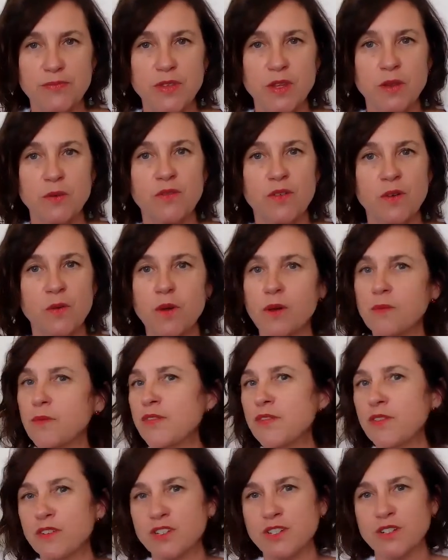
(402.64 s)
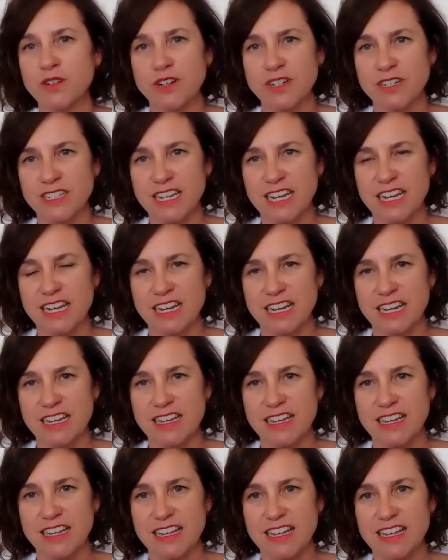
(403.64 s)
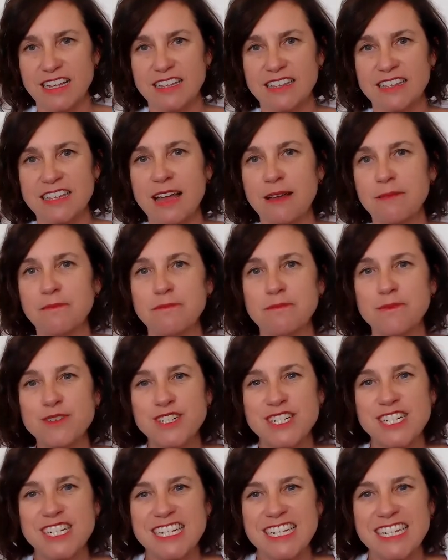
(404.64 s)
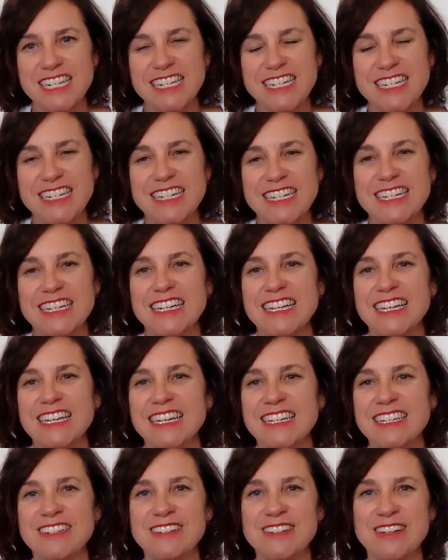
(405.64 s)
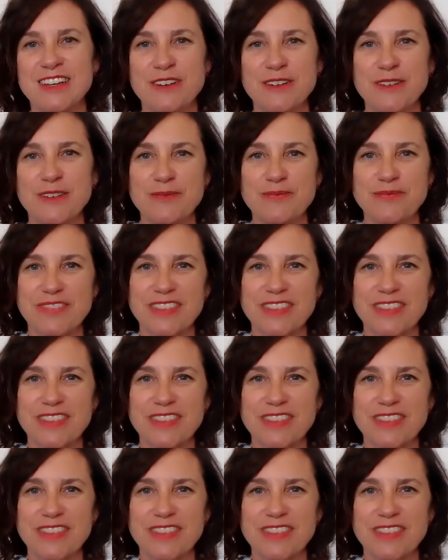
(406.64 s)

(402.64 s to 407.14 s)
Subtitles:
for when we first started dating. That mushy, connectiveness,